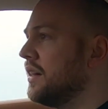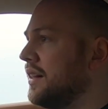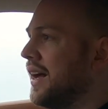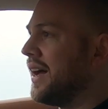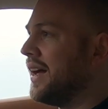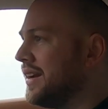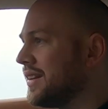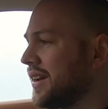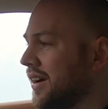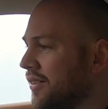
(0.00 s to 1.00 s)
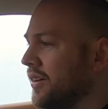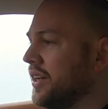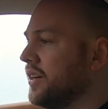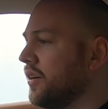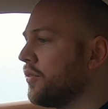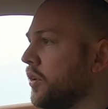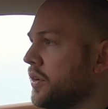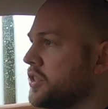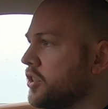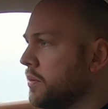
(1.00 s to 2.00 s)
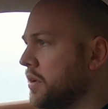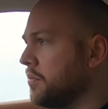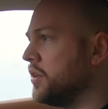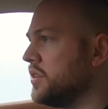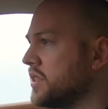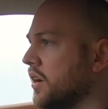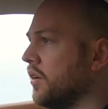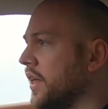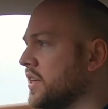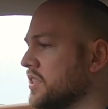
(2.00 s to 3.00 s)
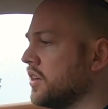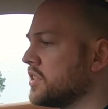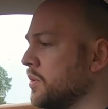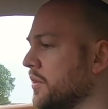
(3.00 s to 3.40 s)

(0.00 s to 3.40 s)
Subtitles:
and currently I've got the trip computer on that side as well.